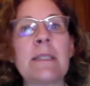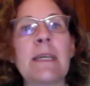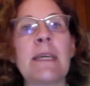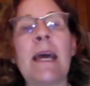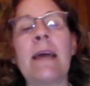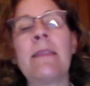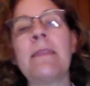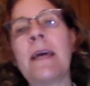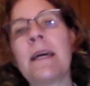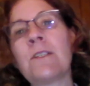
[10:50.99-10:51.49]

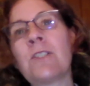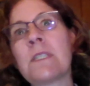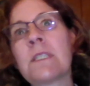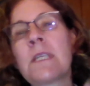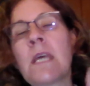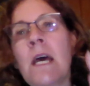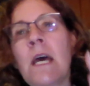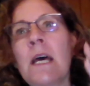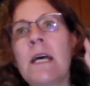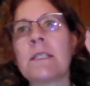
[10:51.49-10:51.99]
again, that
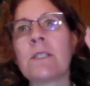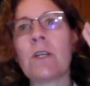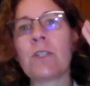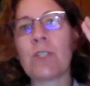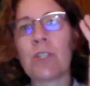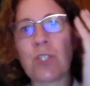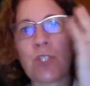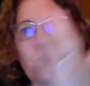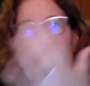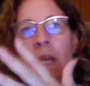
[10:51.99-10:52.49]
just
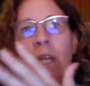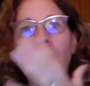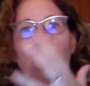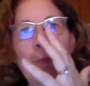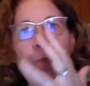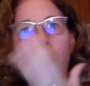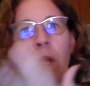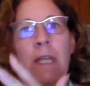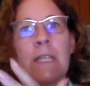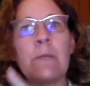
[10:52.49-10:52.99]
starts to train
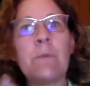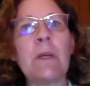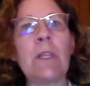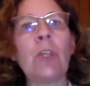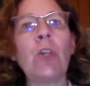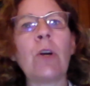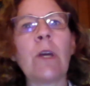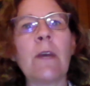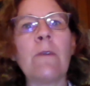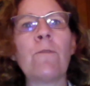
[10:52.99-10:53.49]
your brain to be
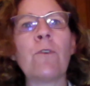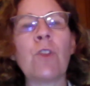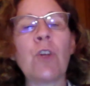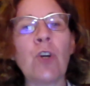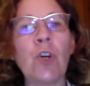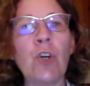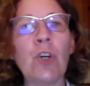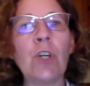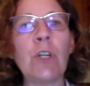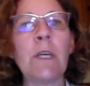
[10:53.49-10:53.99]
looking for the
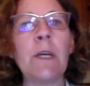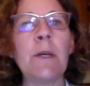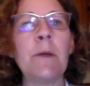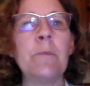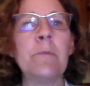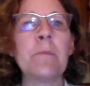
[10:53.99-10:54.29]
good.